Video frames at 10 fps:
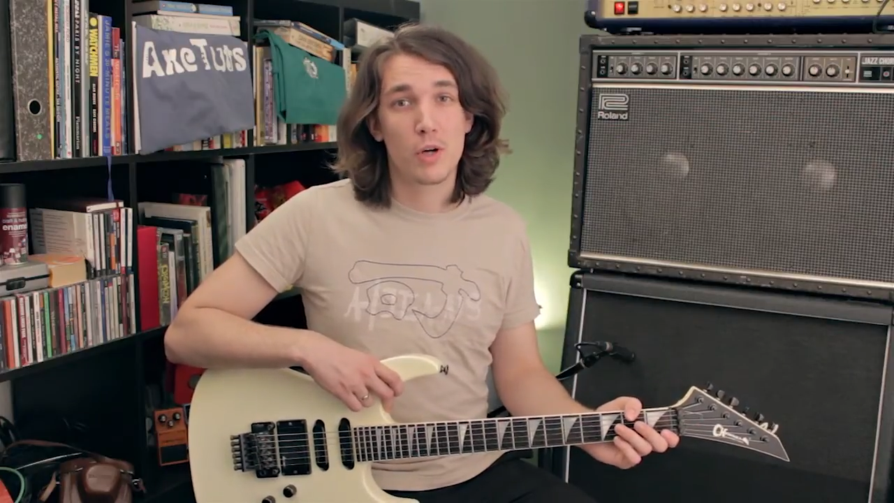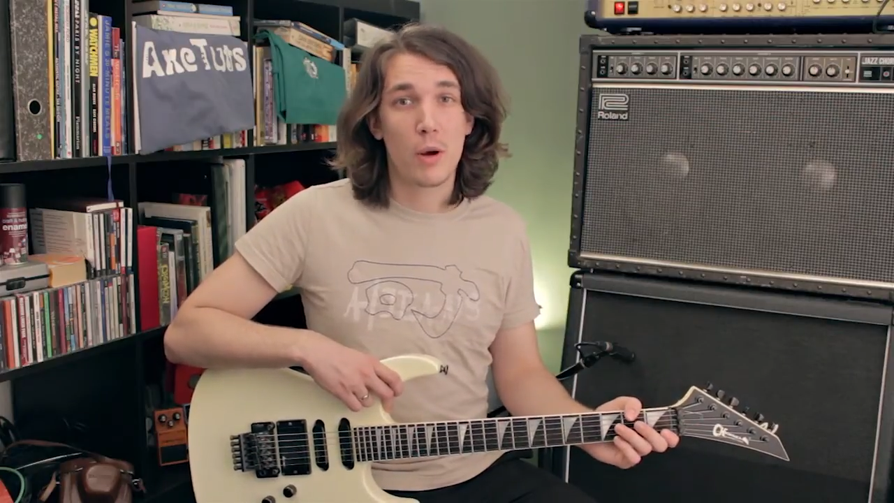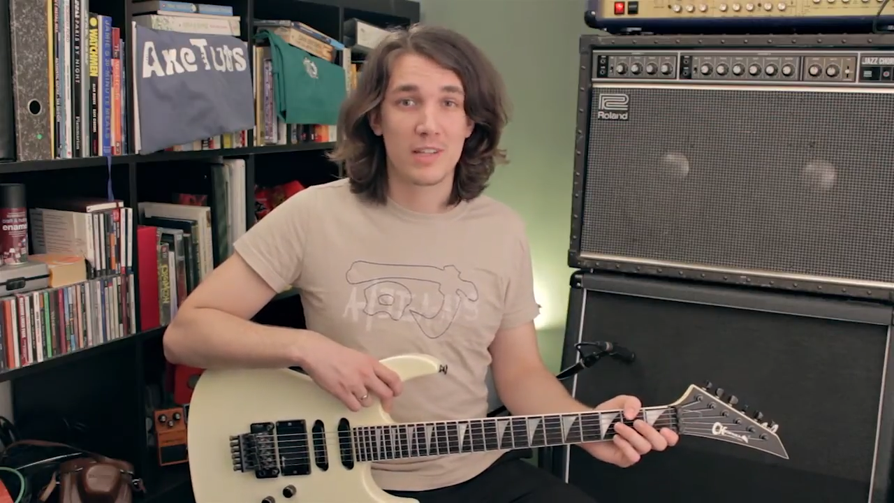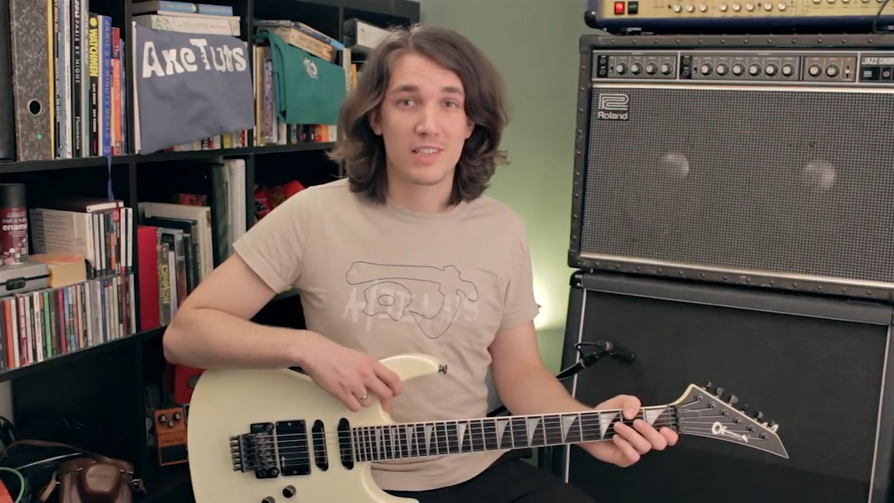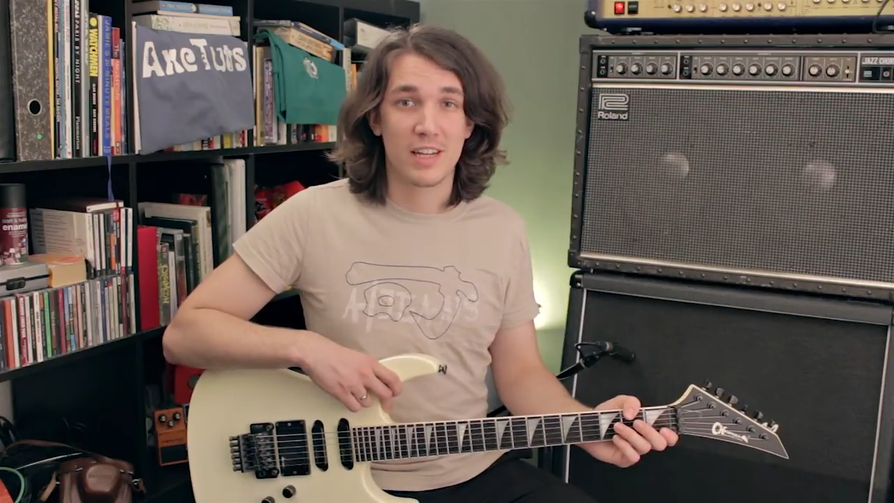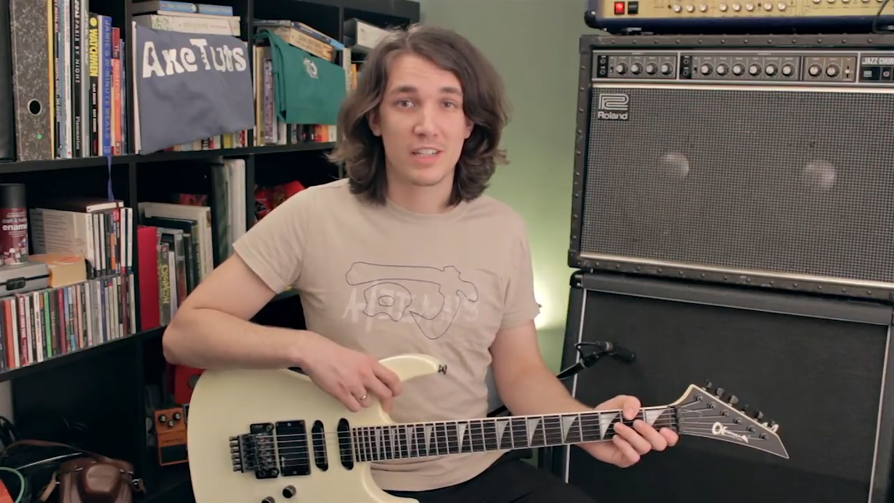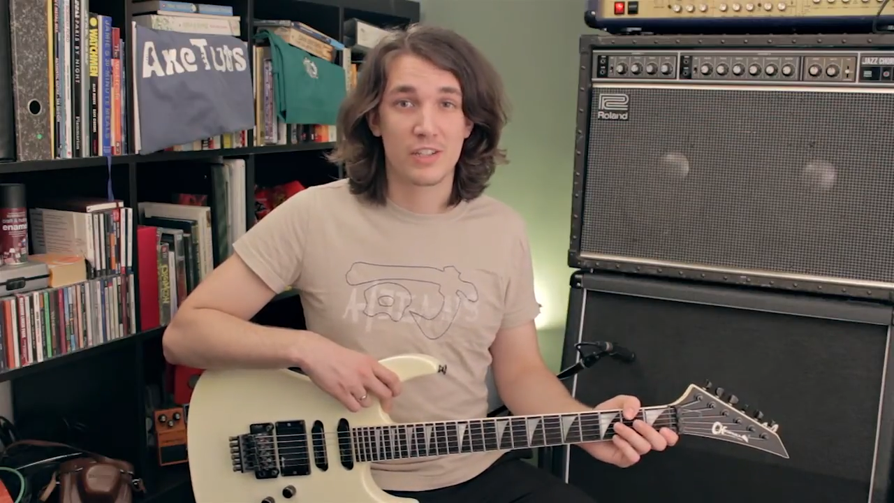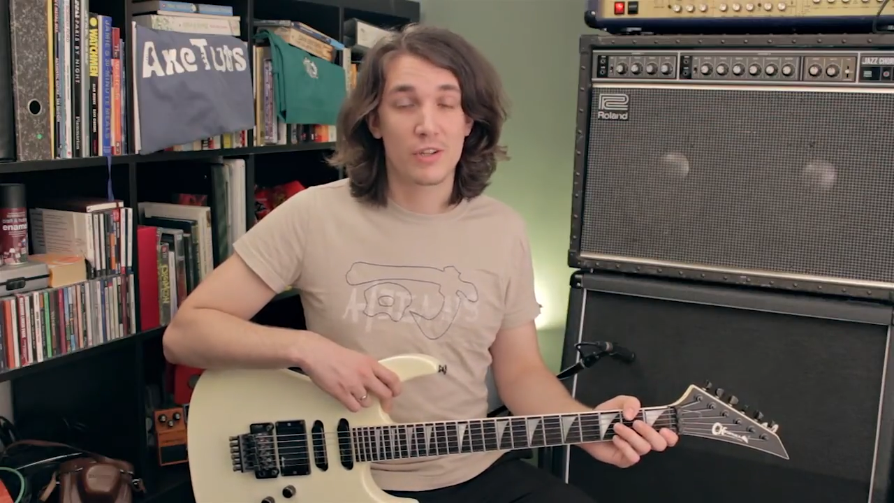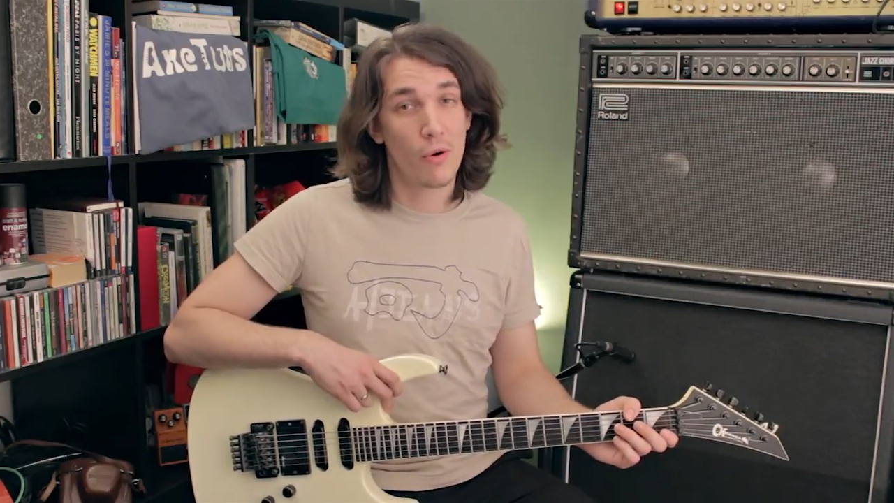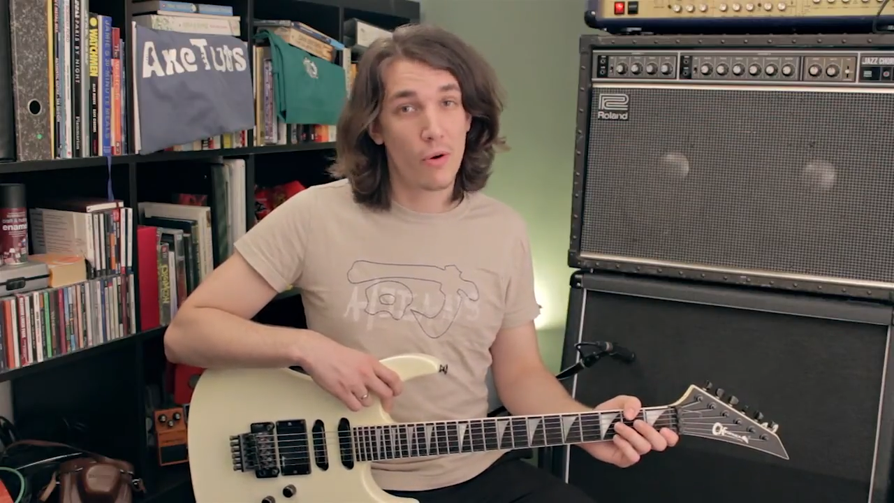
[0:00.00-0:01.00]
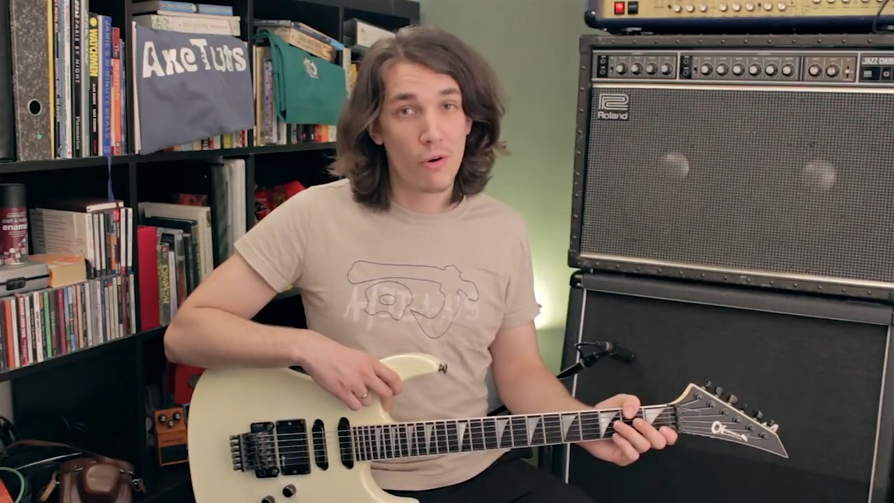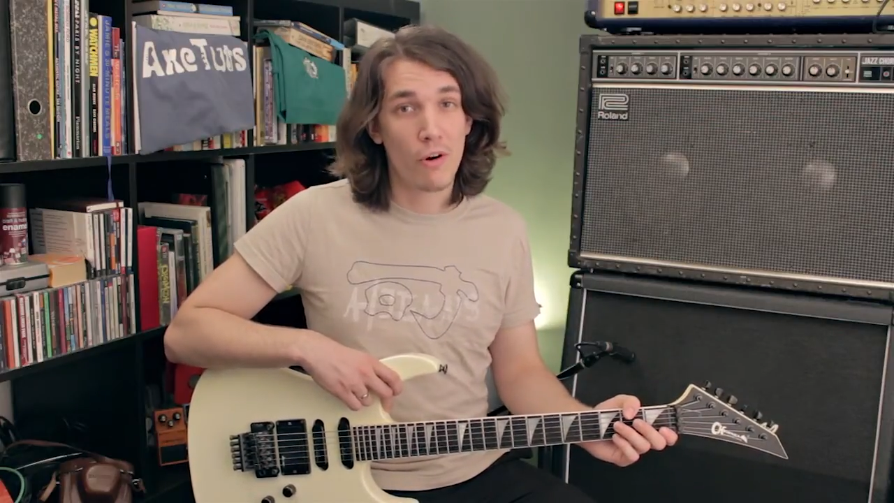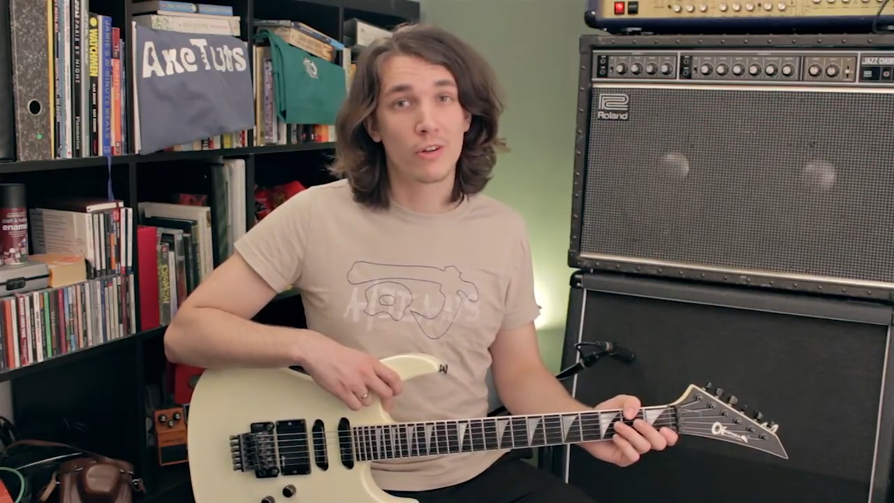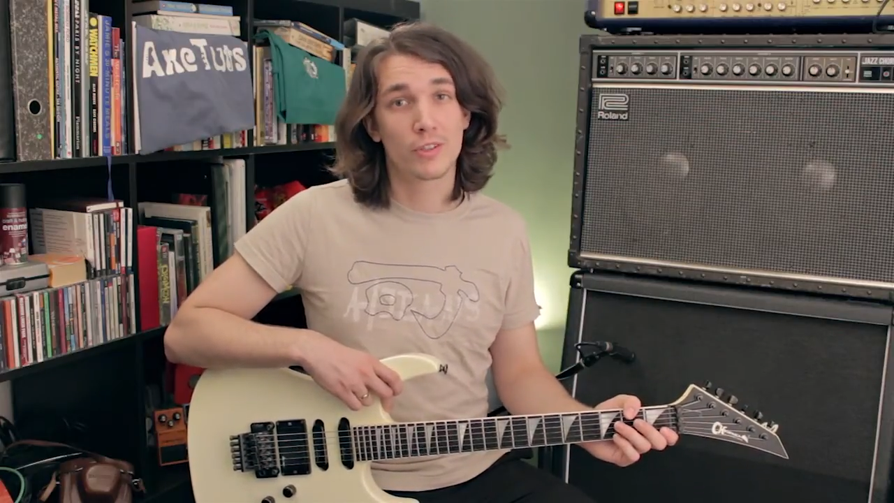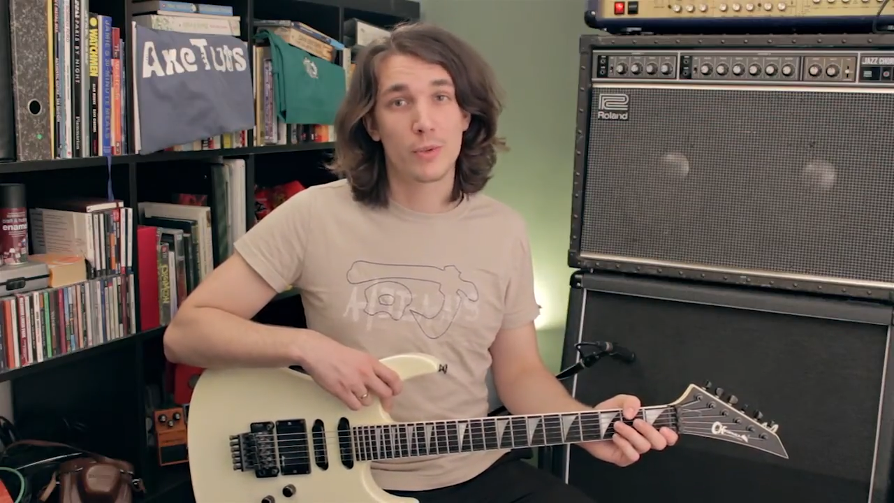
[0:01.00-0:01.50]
comment section or on